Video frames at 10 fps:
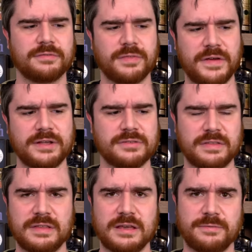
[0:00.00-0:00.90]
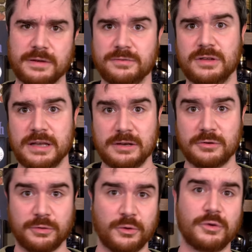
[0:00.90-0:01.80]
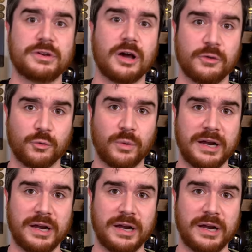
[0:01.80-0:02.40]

of things in the $15 to $30